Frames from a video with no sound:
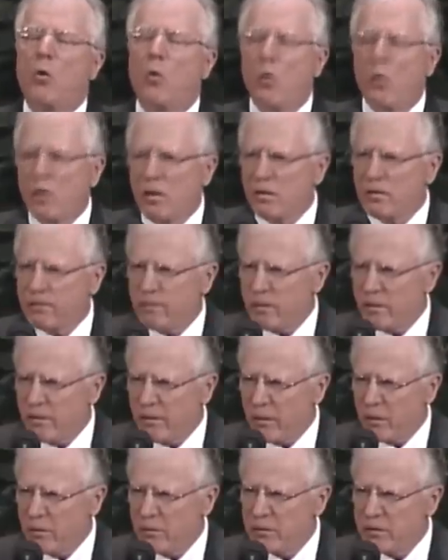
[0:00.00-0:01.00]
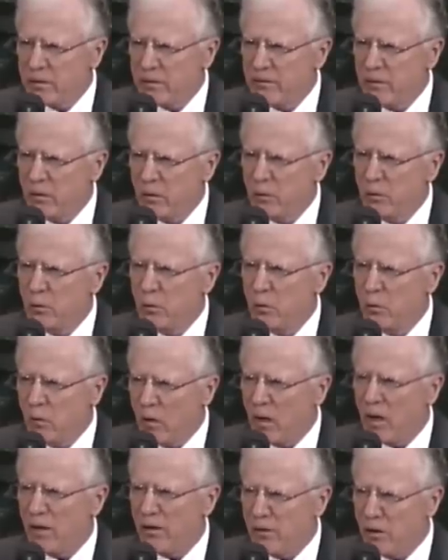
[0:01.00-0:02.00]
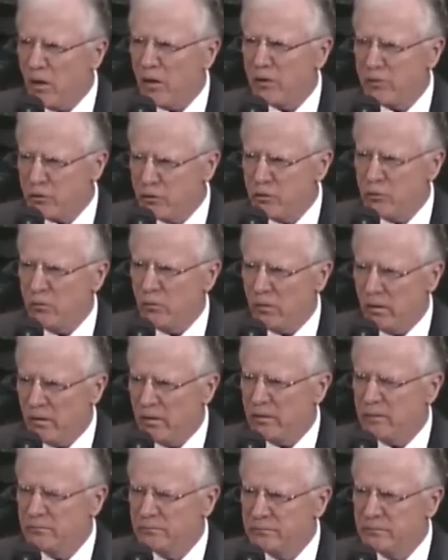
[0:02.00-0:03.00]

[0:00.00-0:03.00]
or for those of you who are not sure,